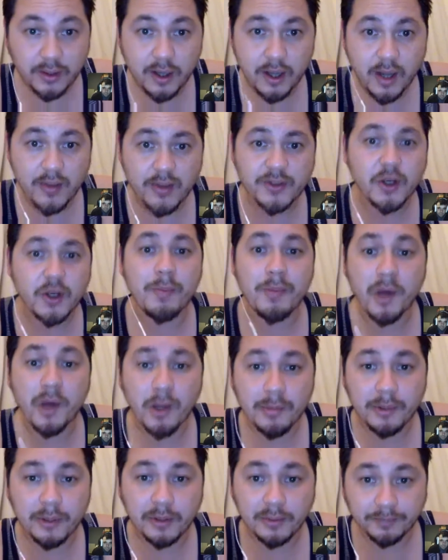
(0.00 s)
Others are
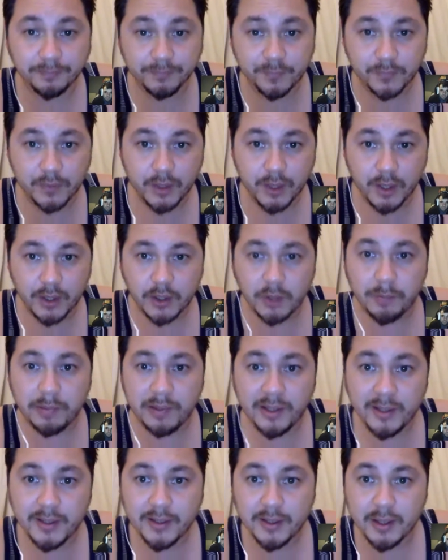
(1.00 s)
permanent. You
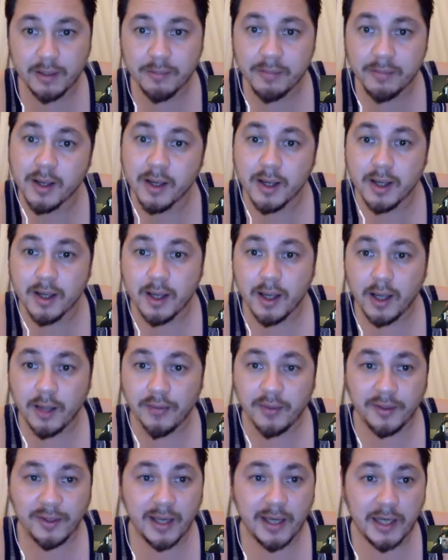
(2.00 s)
play them, and
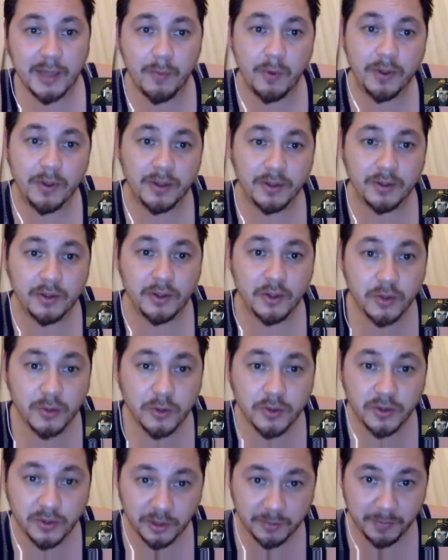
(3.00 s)
then anyone can
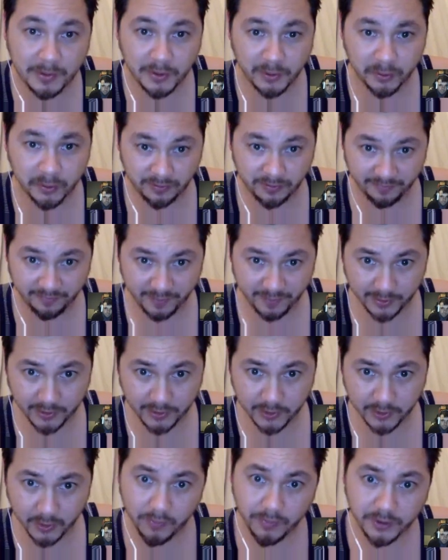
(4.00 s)
use the special
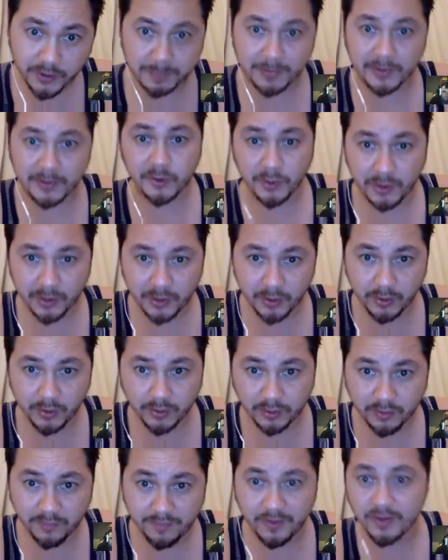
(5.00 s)
effects on the special
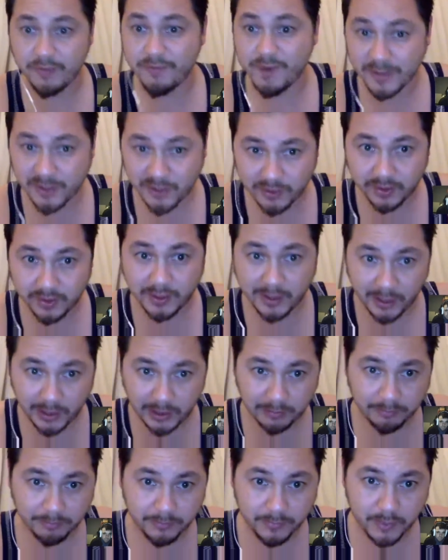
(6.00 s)
card for the rest of the
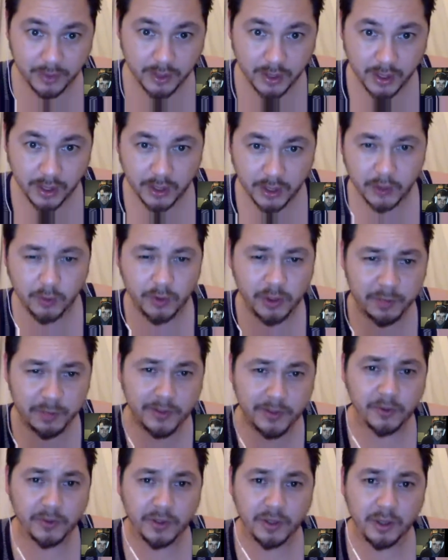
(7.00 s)
game. Your
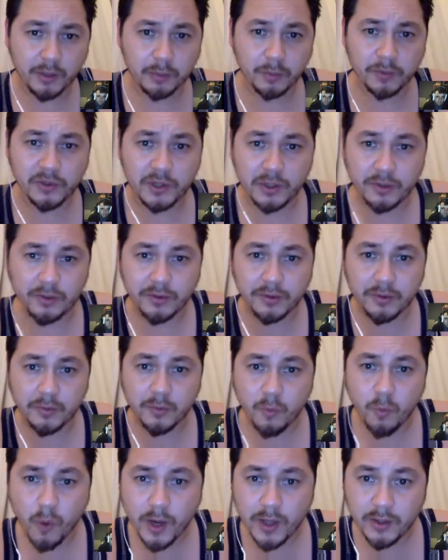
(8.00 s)
special card will tell you
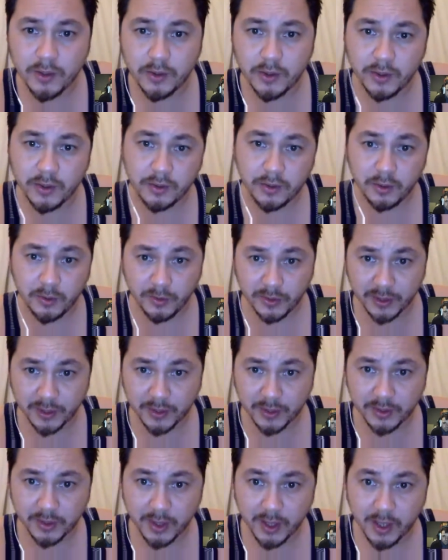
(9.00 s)
when you can use
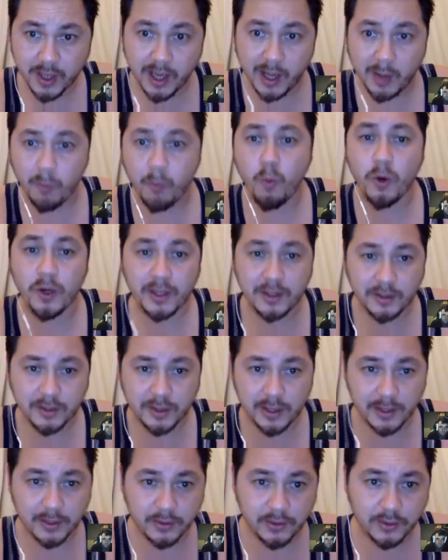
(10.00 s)
it and what it
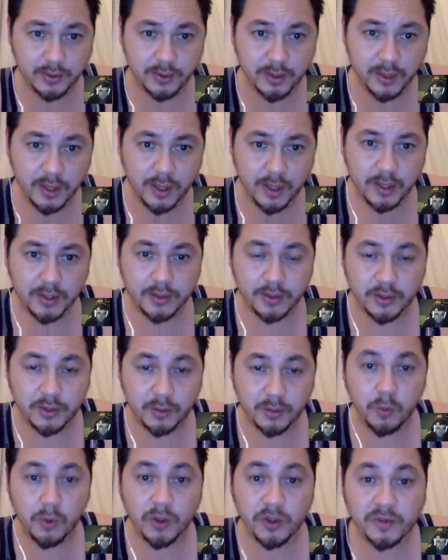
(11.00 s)
does. So
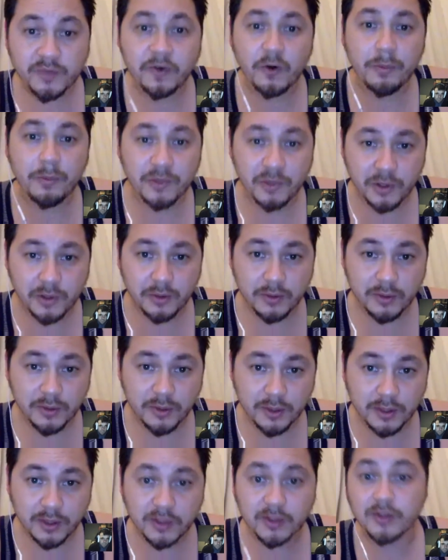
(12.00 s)
watch for
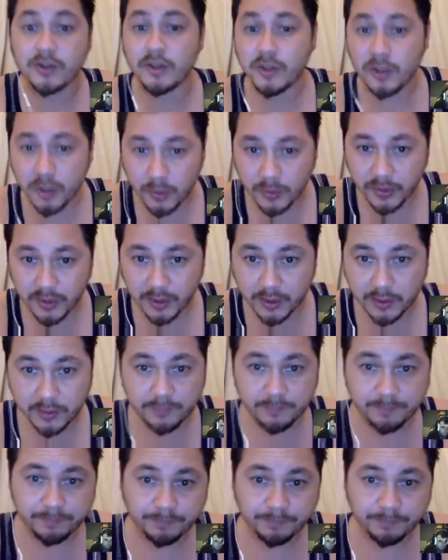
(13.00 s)
opportunities to use it.